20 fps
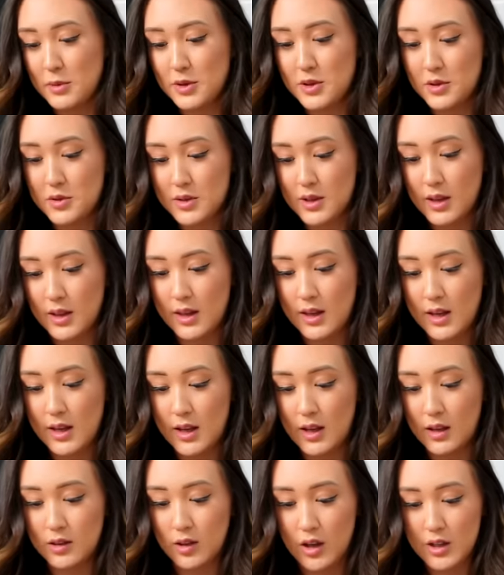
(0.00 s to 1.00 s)
just using
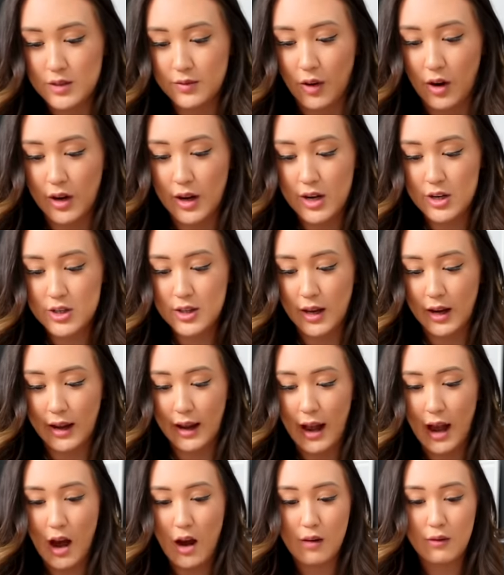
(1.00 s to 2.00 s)
the gloss varnish that I
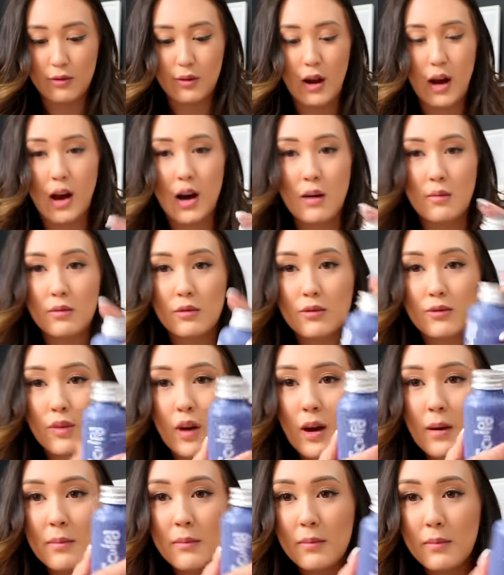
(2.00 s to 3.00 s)
have
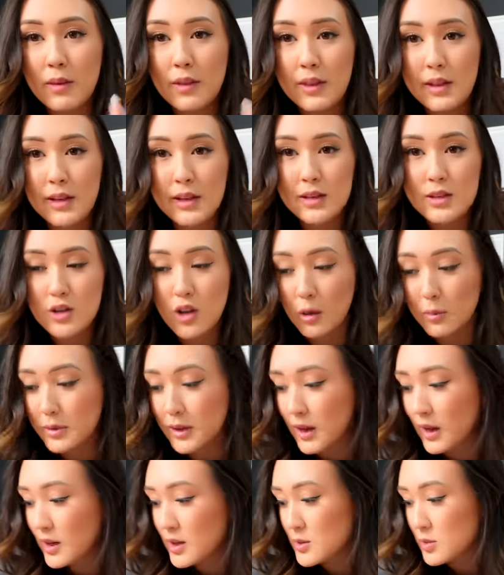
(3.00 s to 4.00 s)
from the Sculpt
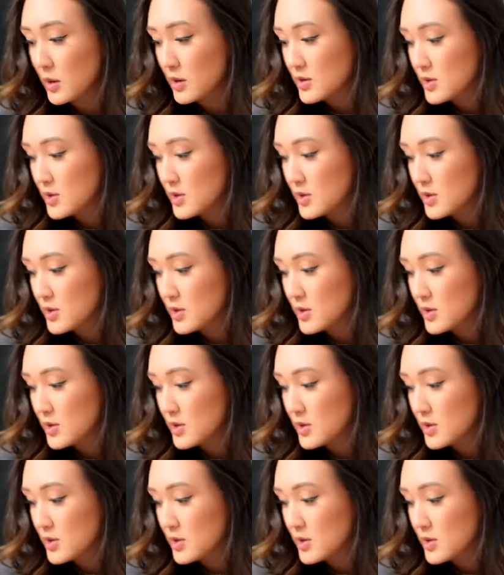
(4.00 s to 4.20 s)
kit as well